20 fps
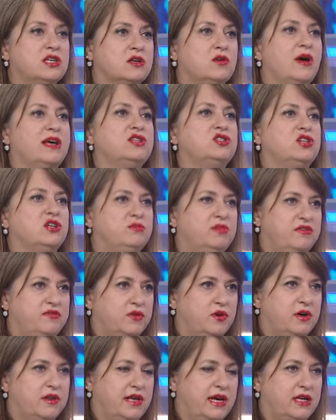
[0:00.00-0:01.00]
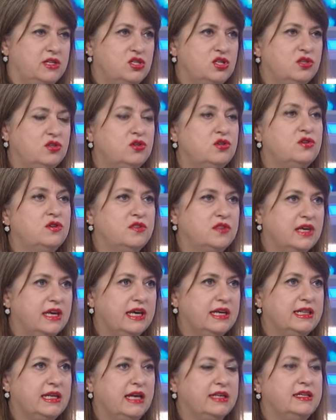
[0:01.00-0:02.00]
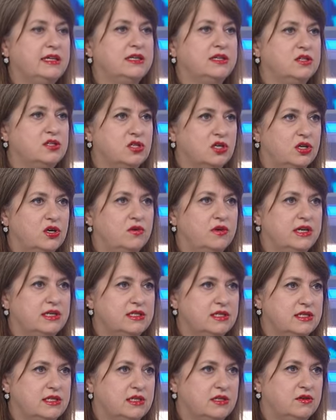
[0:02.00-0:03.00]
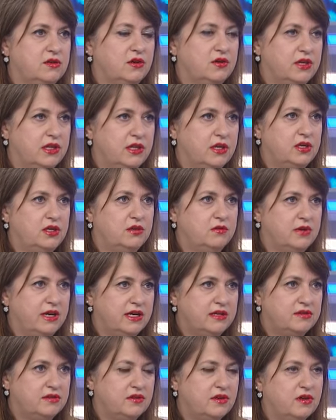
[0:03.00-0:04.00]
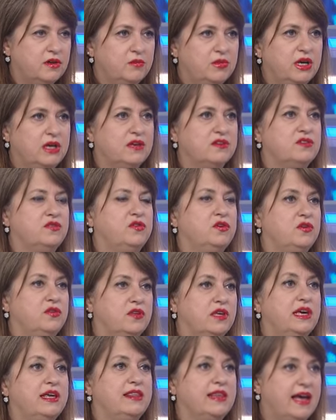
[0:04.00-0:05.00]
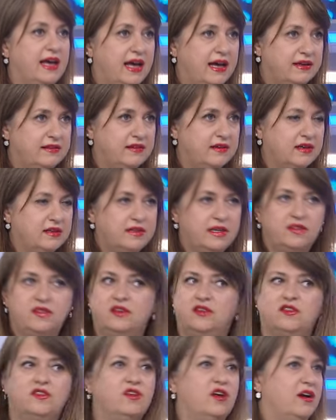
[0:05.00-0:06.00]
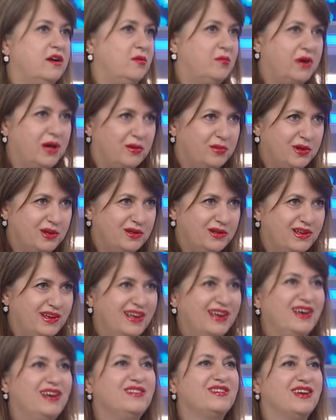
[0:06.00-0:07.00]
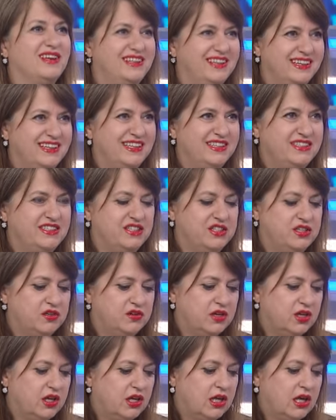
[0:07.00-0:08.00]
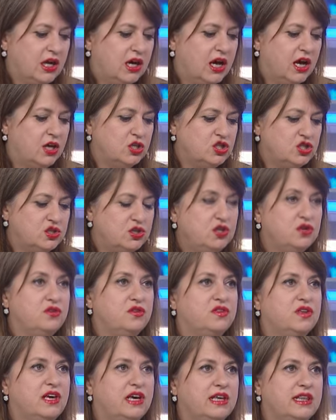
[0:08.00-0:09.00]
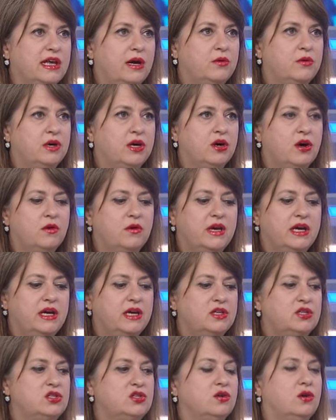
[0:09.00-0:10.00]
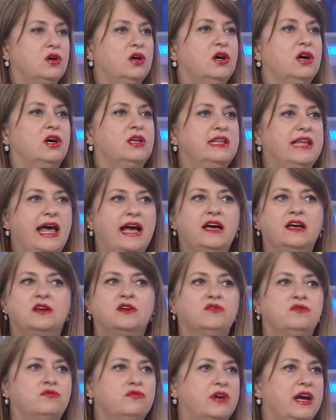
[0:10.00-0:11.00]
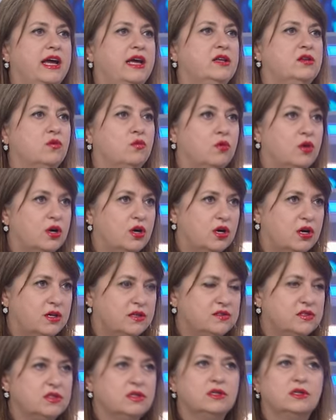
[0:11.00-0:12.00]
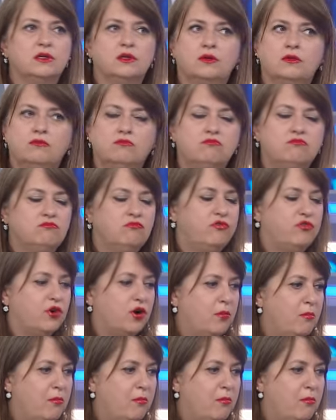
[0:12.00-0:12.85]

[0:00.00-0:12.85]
a question before that. Do you think that yields are going to zero in the US? Because if you think that, then it's not a bubble. Right. It's going to continue. Uh, do you think that we're going into a, a negative rate world for